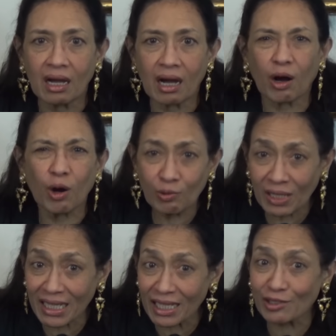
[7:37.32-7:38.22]
are
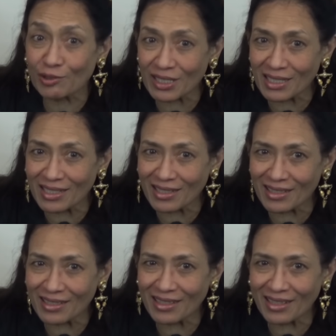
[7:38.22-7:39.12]
only
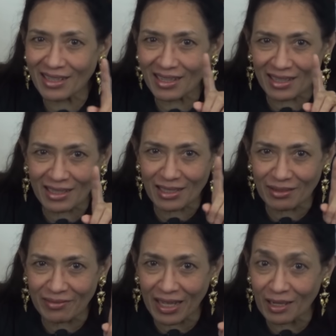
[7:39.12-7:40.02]
interested in the
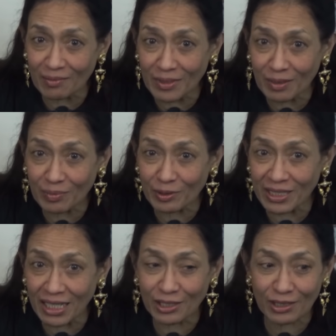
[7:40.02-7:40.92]
development
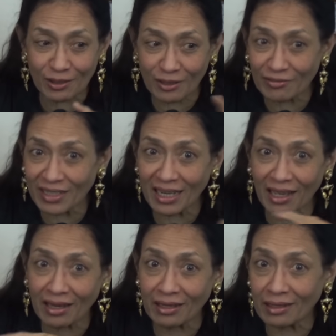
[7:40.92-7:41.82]
potential of the
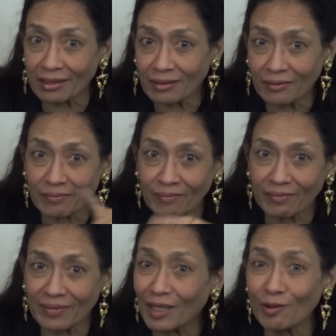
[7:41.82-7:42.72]
land.
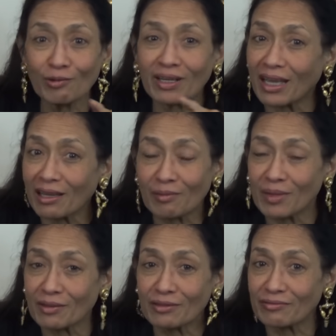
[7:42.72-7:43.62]
They don't care
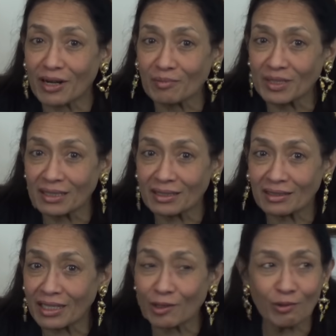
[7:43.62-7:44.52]
about the farmers.
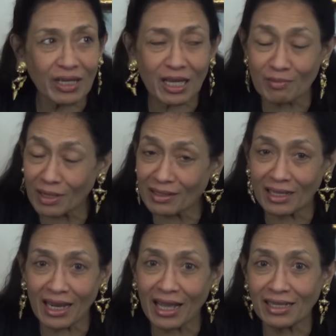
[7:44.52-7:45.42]
They don't care about the
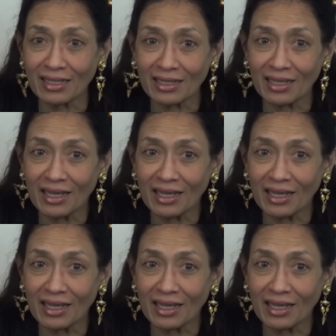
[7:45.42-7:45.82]
land